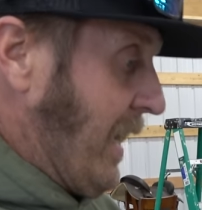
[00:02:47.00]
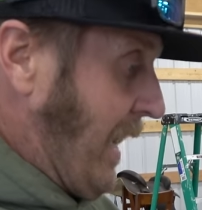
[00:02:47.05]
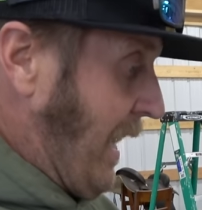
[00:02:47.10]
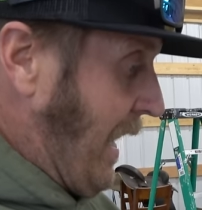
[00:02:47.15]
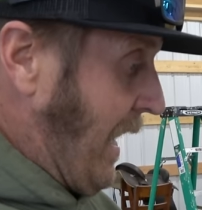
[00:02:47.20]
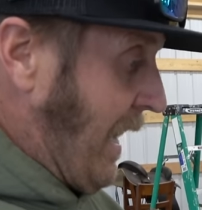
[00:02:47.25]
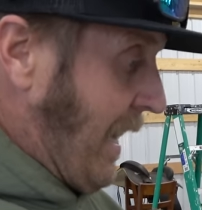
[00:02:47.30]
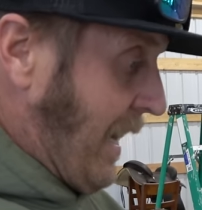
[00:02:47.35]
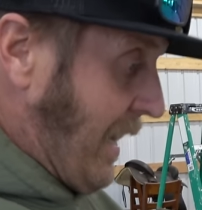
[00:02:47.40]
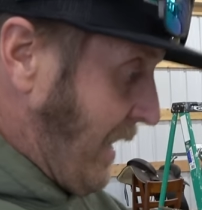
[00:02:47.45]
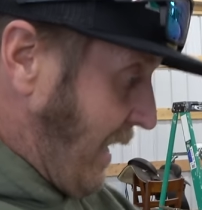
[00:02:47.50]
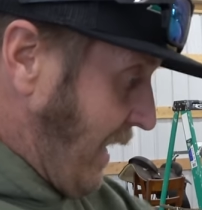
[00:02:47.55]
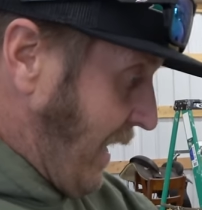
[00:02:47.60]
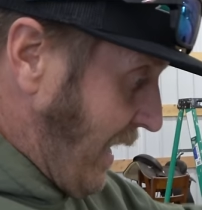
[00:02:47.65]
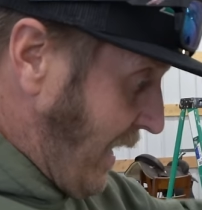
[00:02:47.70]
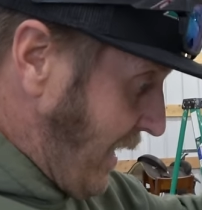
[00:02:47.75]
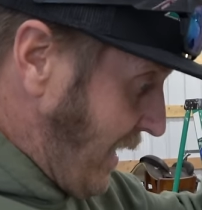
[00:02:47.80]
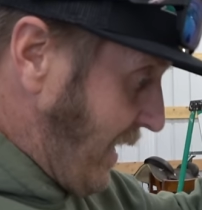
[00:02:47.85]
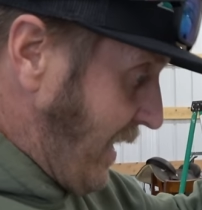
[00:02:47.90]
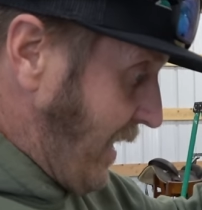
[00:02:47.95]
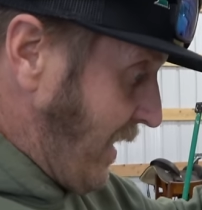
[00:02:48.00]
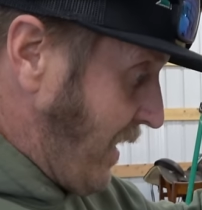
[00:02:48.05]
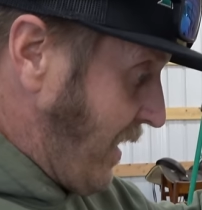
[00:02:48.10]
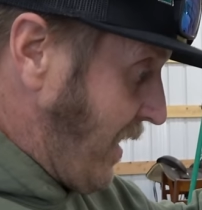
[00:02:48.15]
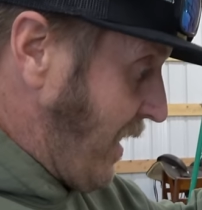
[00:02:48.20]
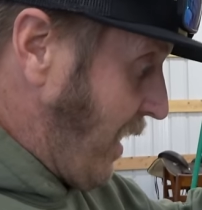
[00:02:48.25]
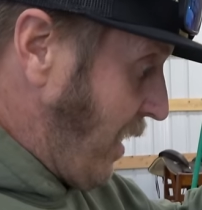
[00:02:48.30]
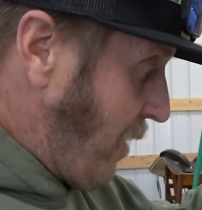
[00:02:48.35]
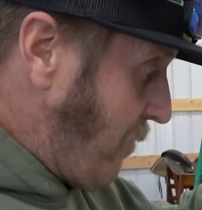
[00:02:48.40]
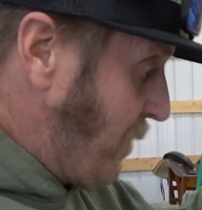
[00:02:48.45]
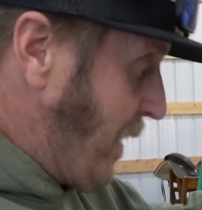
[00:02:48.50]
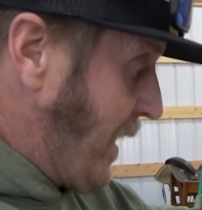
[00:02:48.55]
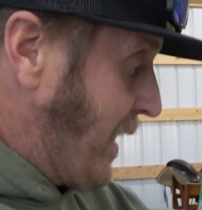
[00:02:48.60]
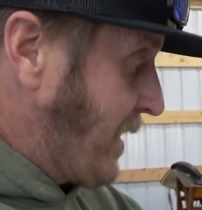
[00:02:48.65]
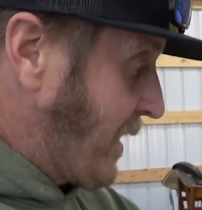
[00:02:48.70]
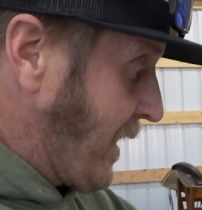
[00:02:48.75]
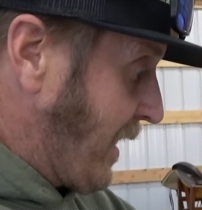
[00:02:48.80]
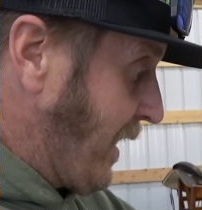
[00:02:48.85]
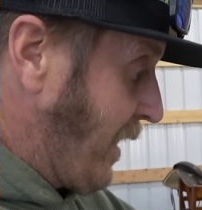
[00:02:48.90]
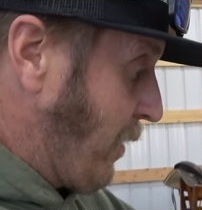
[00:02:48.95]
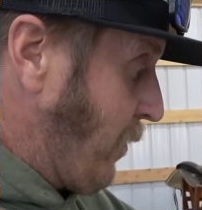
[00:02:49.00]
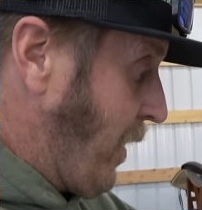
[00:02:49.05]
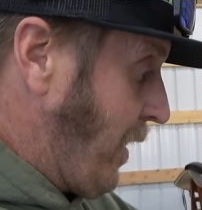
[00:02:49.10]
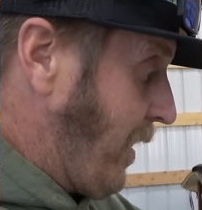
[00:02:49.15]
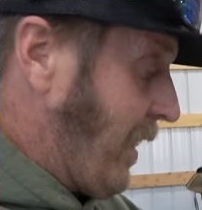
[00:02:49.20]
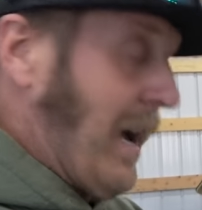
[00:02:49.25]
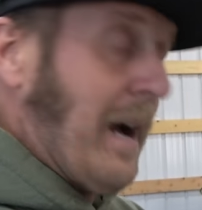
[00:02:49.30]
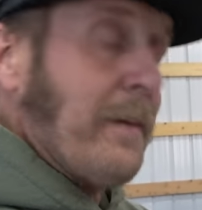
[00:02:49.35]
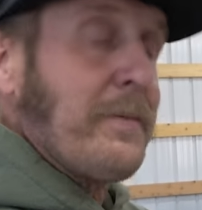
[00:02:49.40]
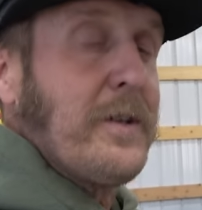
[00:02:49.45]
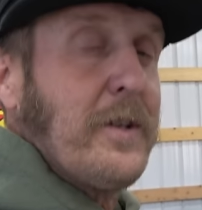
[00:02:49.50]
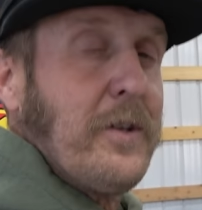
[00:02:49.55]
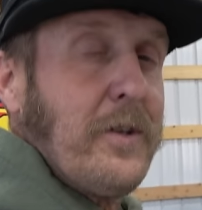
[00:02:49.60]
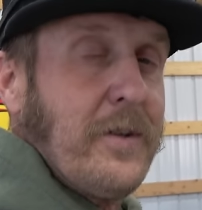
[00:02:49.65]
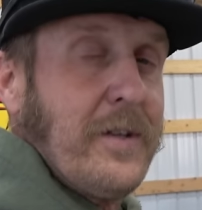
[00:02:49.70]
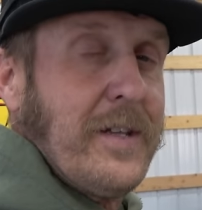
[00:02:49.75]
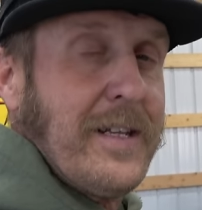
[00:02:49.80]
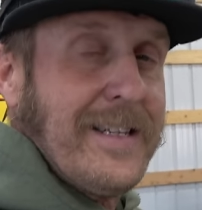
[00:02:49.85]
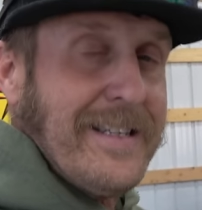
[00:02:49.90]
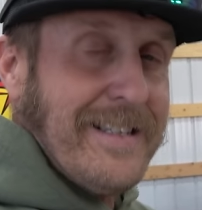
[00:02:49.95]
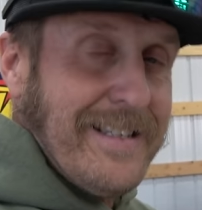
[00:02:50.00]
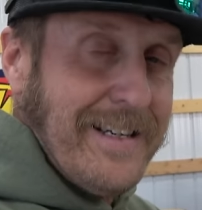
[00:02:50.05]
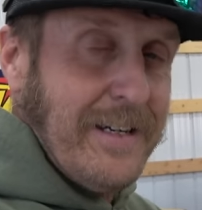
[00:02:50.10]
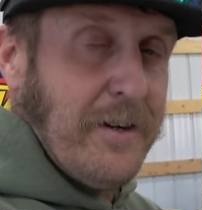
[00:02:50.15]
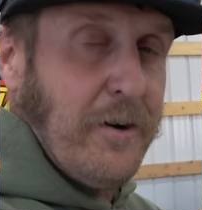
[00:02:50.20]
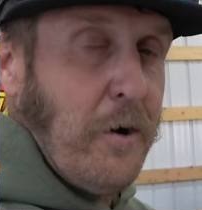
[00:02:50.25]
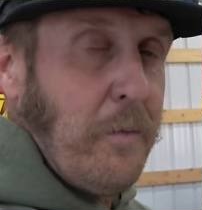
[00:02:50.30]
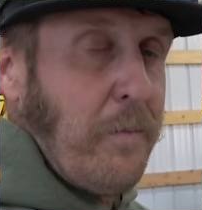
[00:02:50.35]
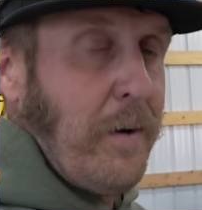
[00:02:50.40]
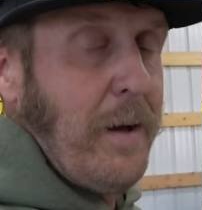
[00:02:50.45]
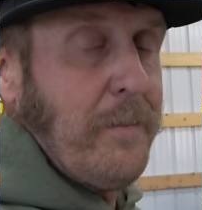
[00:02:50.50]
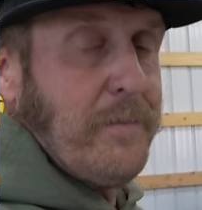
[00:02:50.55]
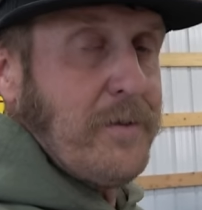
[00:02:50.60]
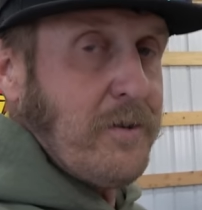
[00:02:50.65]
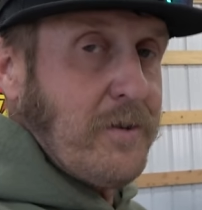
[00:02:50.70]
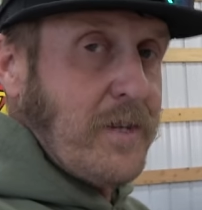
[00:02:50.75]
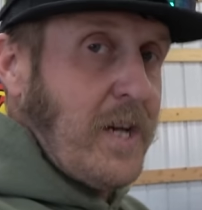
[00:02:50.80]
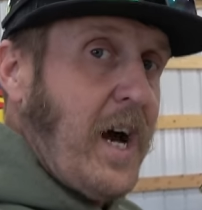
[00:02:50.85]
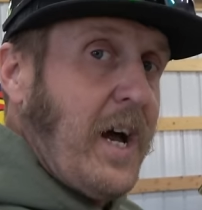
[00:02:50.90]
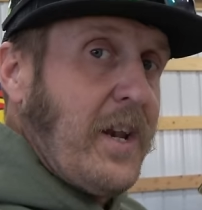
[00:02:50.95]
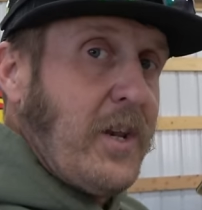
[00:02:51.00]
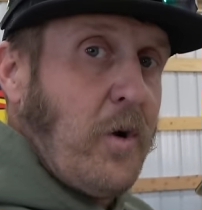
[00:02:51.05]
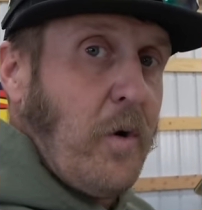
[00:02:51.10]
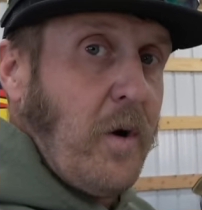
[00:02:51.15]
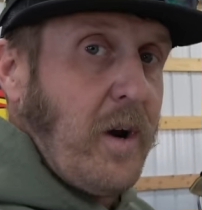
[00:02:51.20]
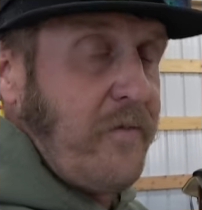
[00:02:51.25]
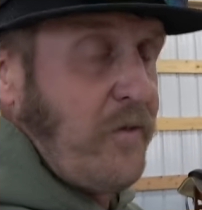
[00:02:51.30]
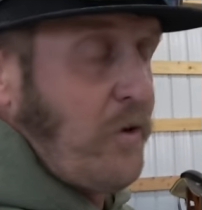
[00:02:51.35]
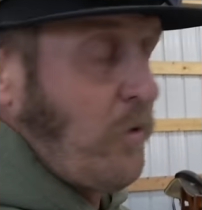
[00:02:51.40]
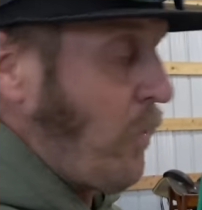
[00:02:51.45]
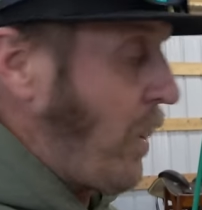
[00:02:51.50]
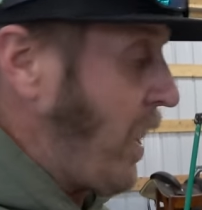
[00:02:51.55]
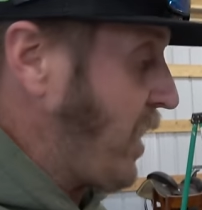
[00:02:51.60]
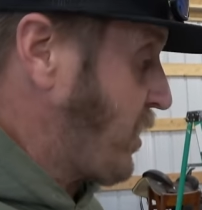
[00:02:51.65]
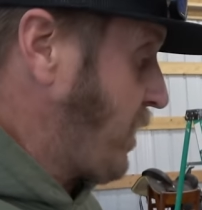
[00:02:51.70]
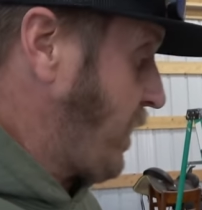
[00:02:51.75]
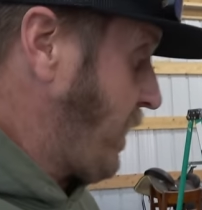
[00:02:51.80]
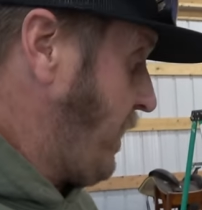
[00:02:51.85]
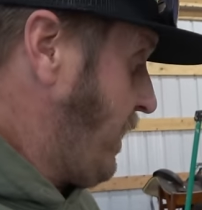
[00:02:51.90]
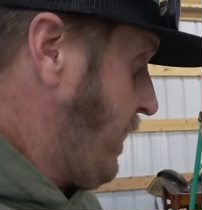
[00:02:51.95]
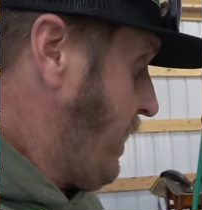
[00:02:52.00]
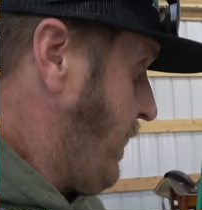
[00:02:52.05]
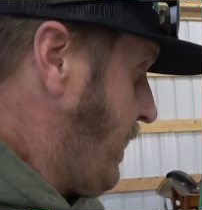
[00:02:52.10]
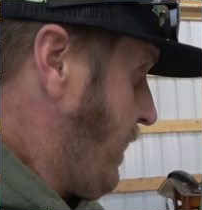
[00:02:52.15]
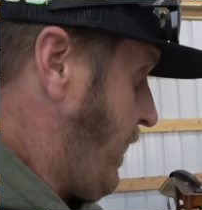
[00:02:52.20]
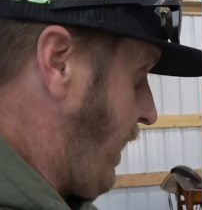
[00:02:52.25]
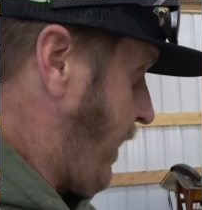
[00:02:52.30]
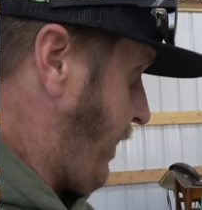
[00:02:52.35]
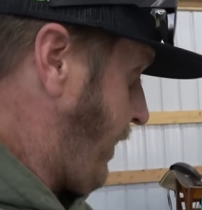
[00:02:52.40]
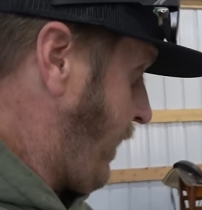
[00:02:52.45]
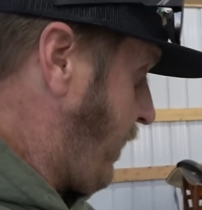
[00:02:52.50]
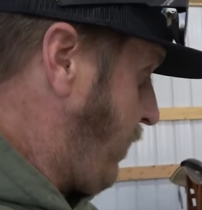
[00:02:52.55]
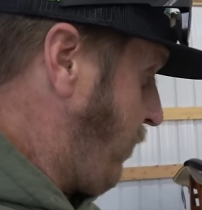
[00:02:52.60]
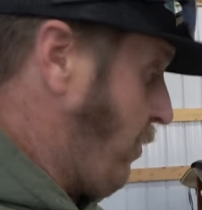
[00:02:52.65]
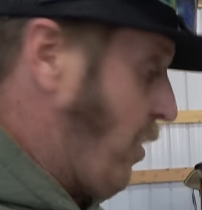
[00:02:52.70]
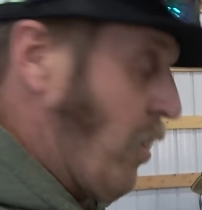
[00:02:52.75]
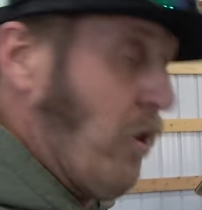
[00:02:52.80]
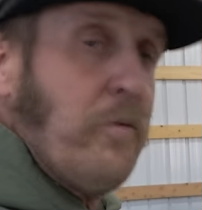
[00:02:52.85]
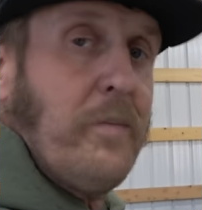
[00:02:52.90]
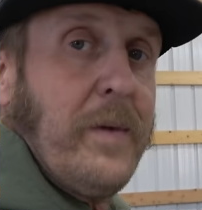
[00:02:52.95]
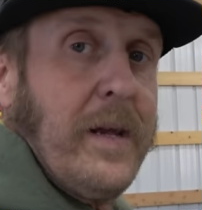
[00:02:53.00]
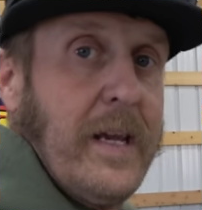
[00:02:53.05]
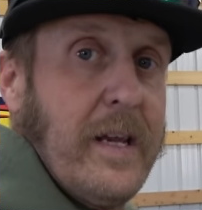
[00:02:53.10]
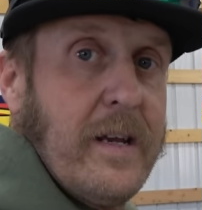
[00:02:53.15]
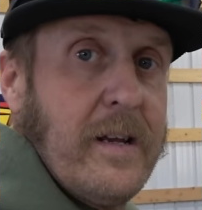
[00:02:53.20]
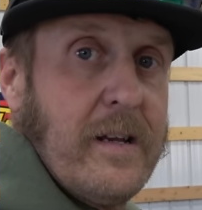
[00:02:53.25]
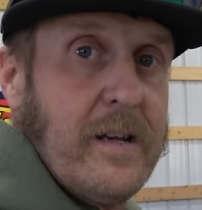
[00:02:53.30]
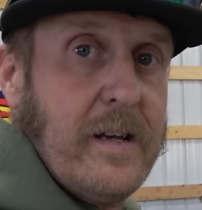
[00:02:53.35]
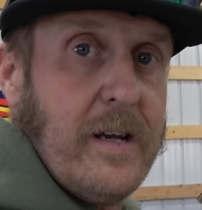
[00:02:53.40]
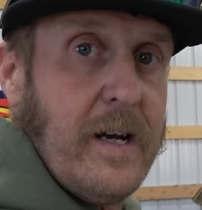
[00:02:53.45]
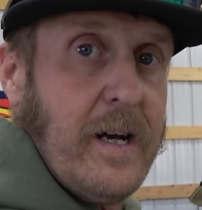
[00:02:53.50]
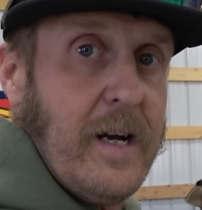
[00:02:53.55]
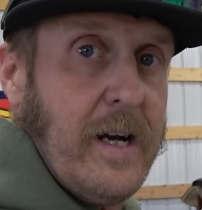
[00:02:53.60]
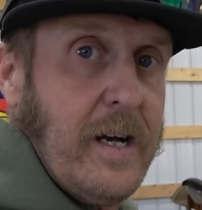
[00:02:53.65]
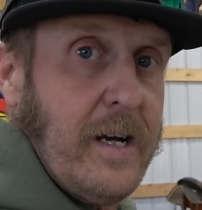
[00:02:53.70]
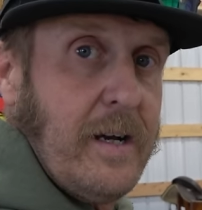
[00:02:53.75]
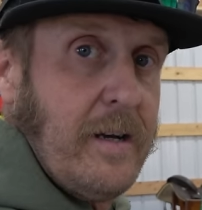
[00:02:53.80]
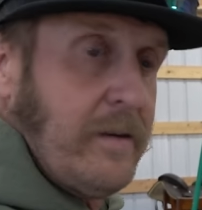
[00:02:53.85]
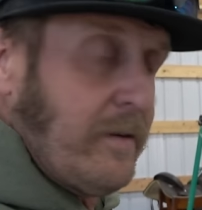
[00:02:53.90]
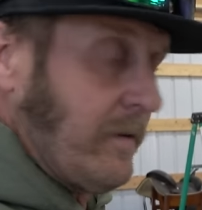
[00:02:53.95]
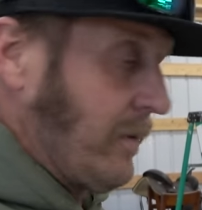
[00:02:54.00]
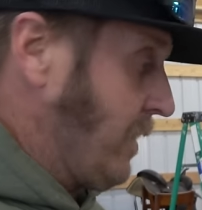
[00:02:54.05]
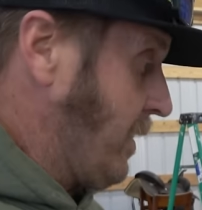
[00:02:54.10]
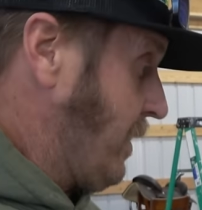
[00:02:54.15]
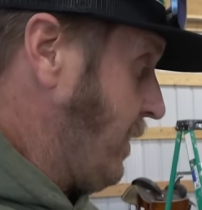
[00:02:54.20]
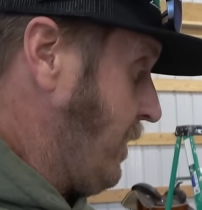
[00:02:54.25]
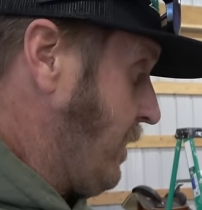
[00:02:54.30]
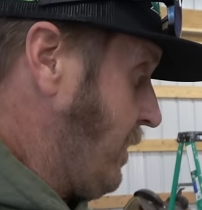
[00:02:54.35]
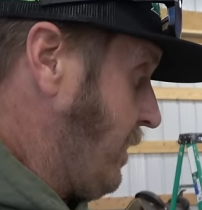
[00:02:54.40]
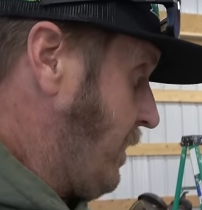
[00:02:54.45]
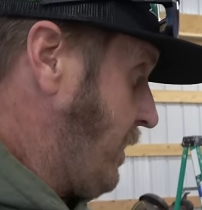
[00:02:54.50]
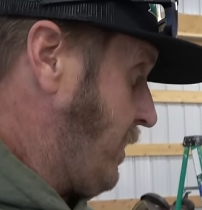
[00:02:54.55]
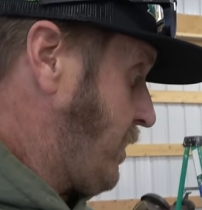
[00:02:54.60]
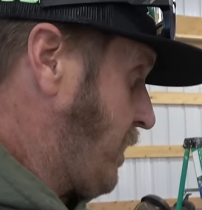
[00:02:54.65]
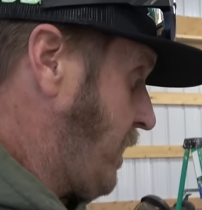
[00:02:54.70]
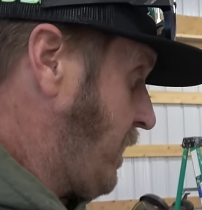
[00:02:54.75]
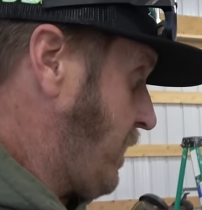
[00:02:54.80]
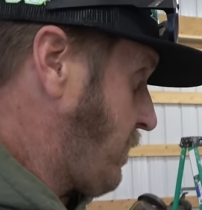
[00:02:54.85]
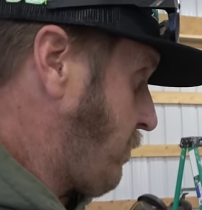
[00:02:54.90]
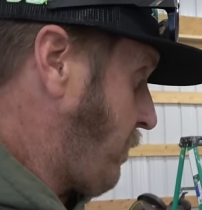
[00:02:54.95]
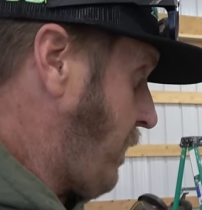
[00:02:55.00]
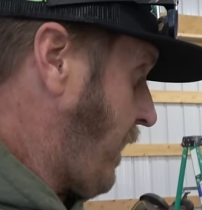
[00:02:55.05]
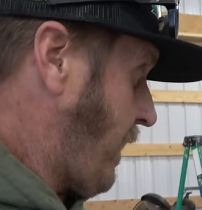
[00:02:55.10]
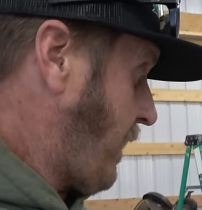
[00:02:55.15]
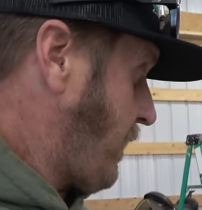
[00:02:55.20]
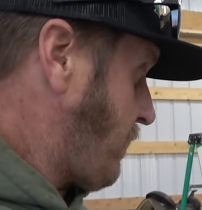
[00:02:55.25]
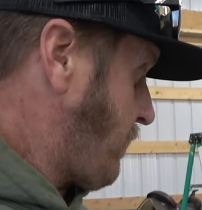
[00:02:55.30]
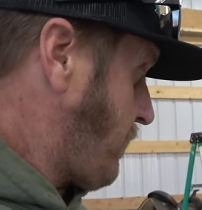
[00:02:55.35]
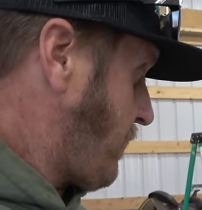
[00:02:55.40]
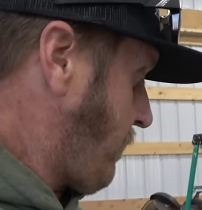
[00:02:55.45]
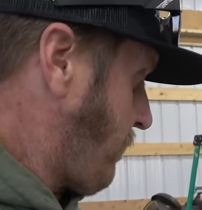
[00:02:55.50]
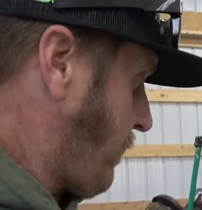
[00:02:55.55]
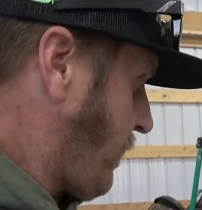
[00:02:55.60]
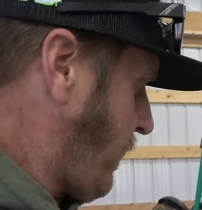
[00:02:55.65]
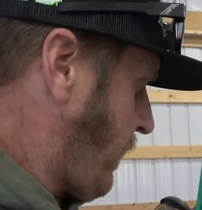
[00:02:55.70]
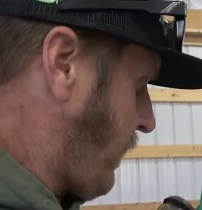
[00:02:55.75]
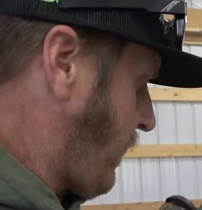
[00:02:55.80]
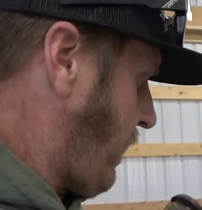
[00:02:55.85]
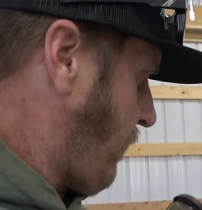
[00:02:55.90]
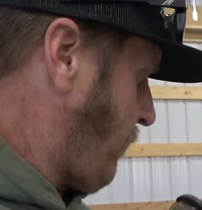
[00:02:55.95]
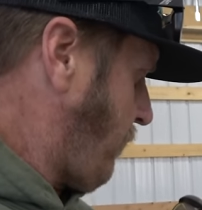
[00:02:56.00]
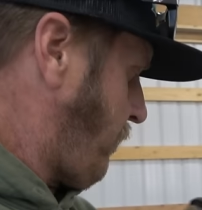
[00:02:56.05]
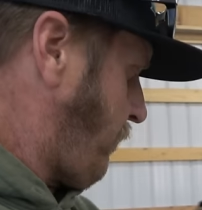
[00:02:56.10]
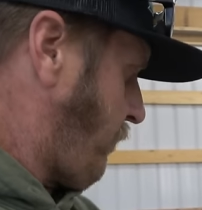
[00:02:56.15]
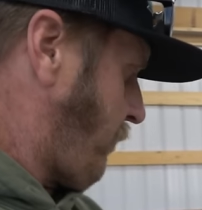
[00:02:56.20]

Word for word: and it did amazingly well. Absolutely zero problem. So Todd York, if you're watching, I think you owe me uh, a chain of sprockets or something like that.